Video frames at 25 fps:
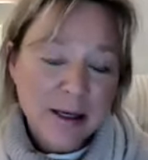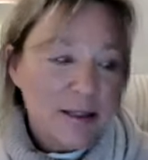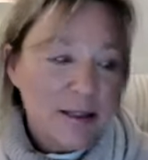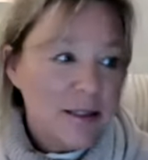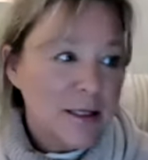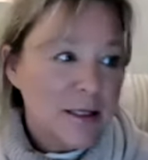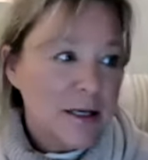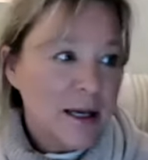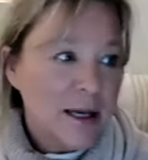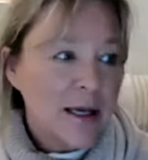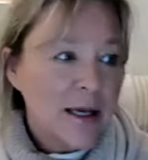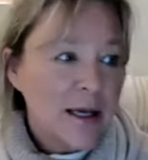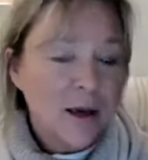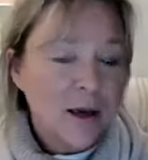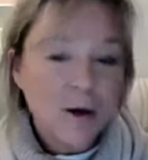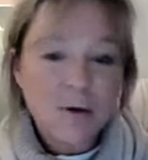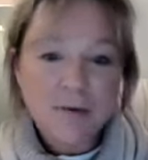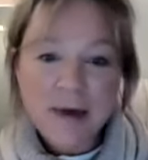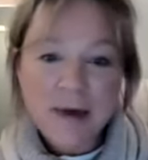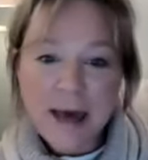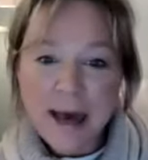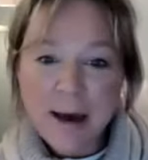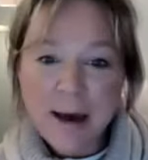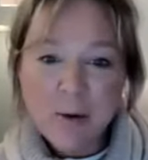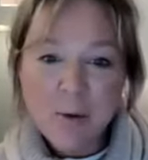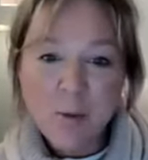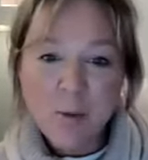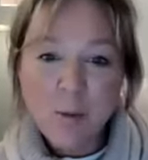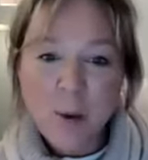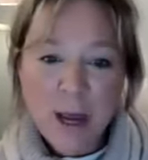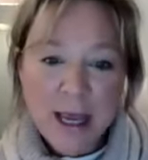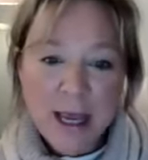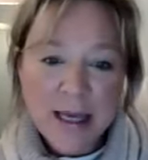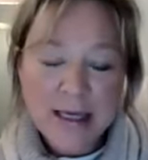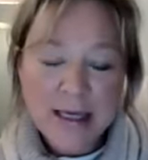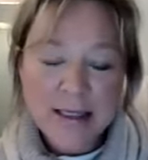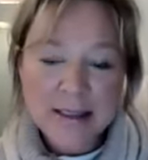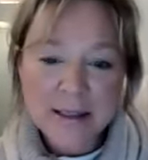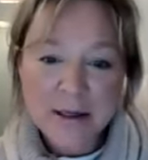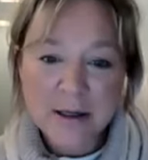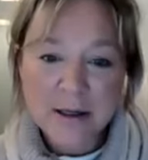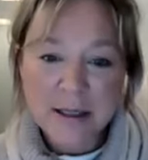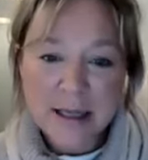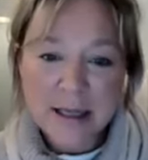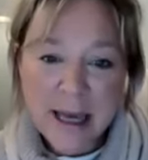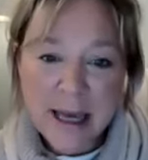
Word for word: So let go of how and when it's going to